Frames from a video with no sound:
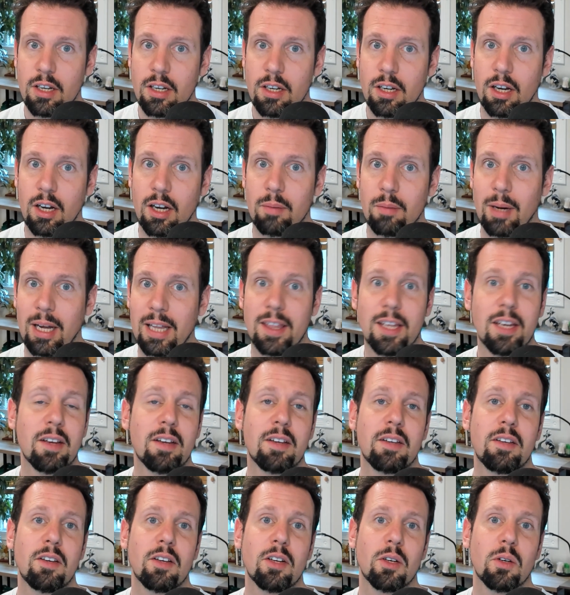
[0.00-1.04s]
I
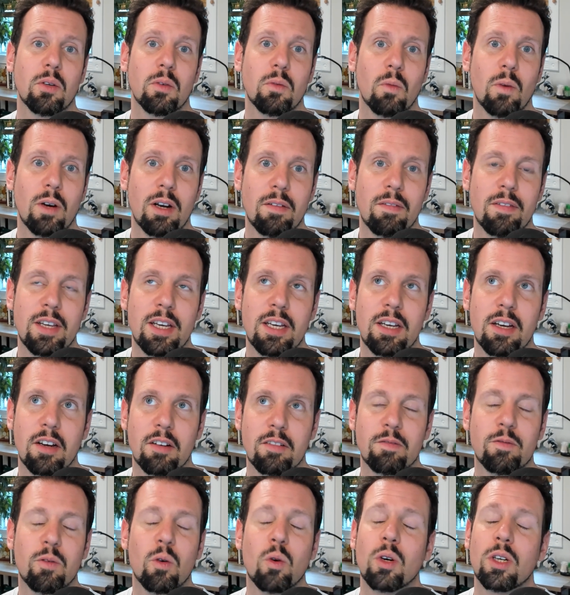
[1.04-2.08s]
think, one of the
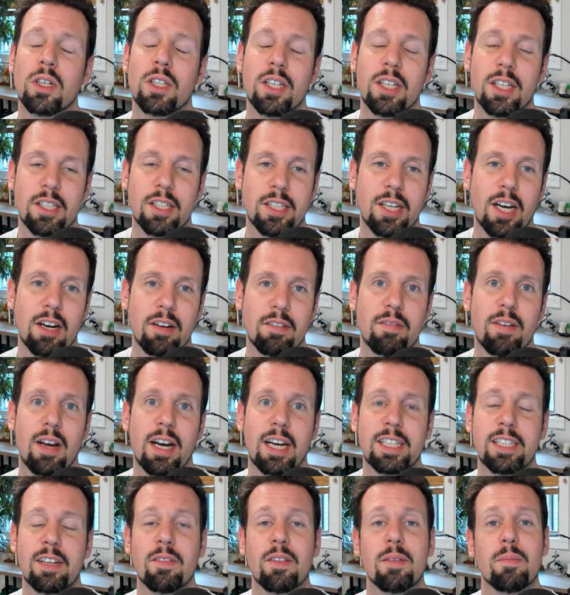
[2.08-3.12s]
unfortunate side
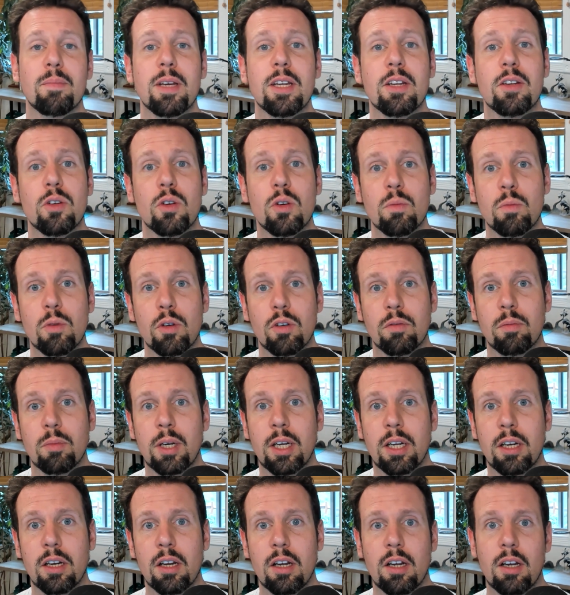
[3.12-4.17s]
effects of the Me Too
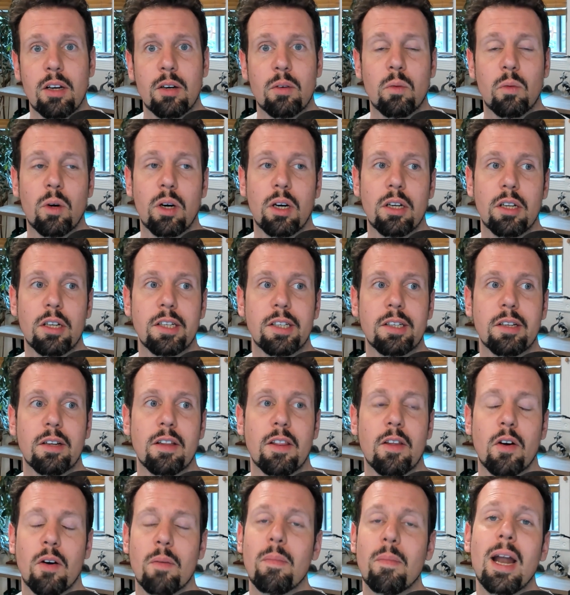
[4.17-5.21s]
movement was
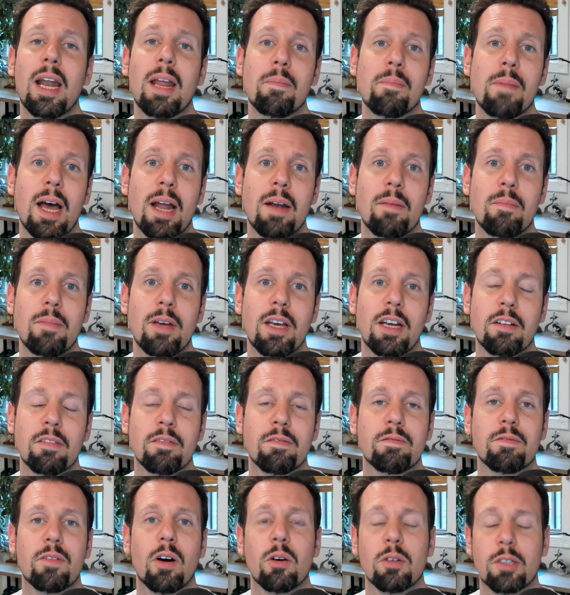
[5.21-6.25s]
there are many men being
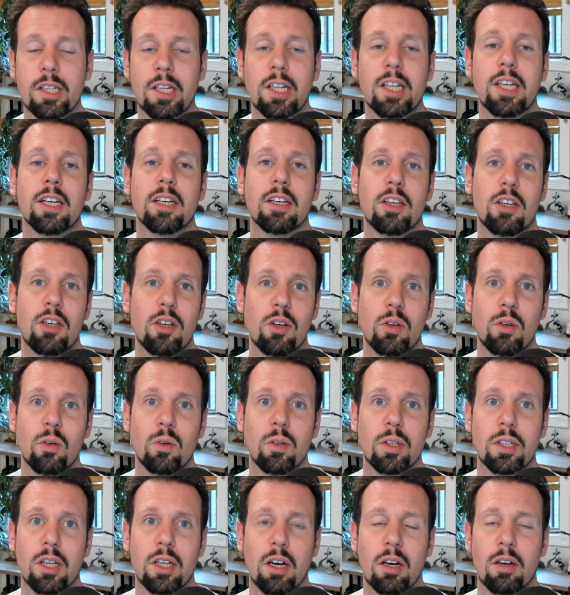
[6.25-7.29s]
falsely
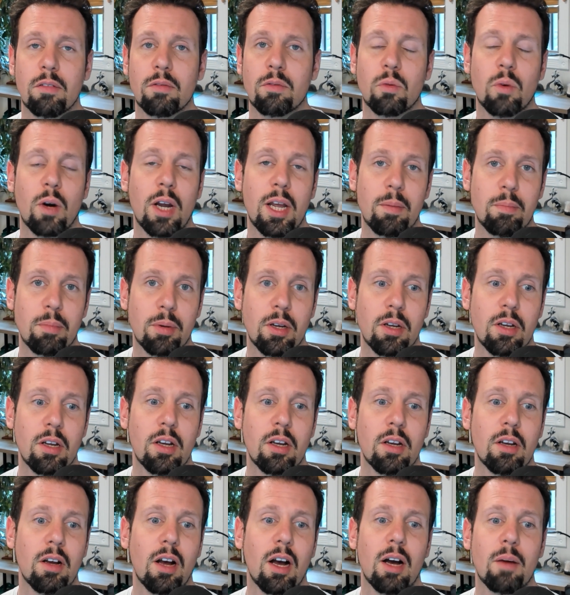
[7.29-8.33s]
accused of rape,
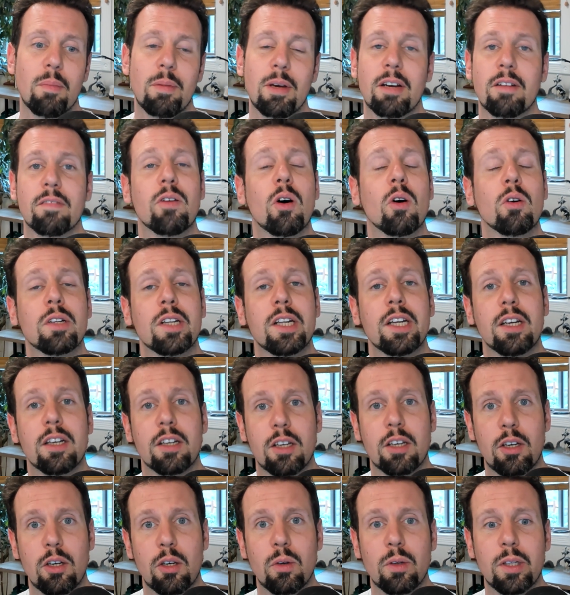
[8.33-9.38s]
being falsely
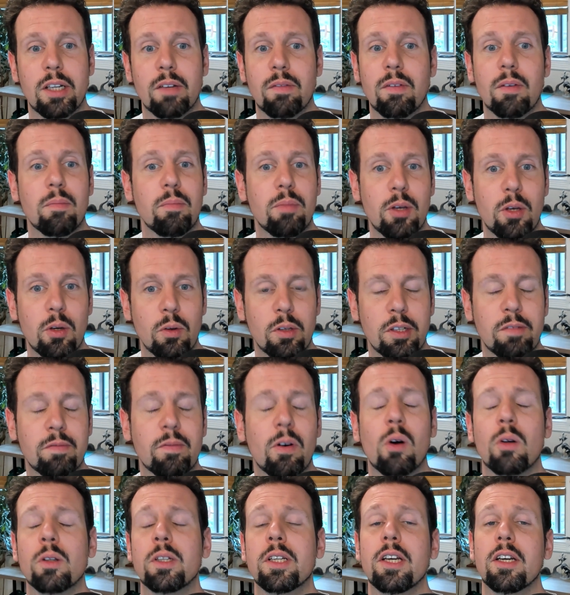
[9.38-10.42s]
accused of abuse,
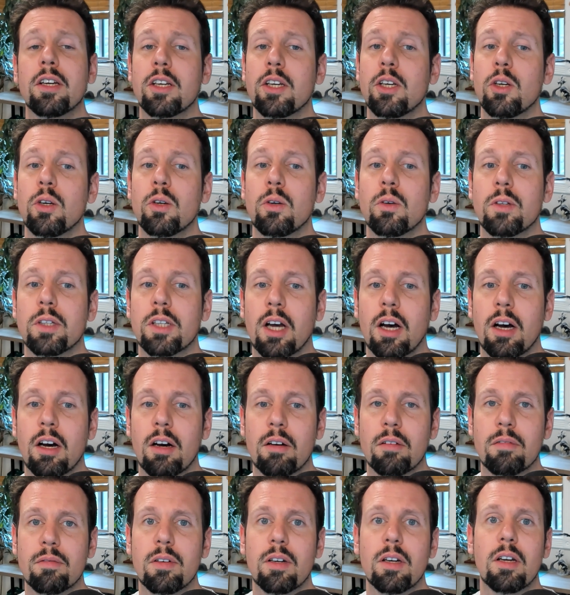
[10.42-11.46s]
falsely accused
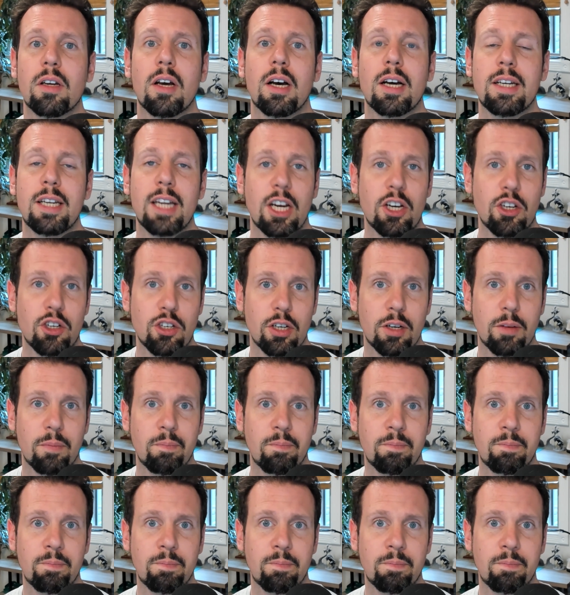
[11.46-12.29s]
of addiction.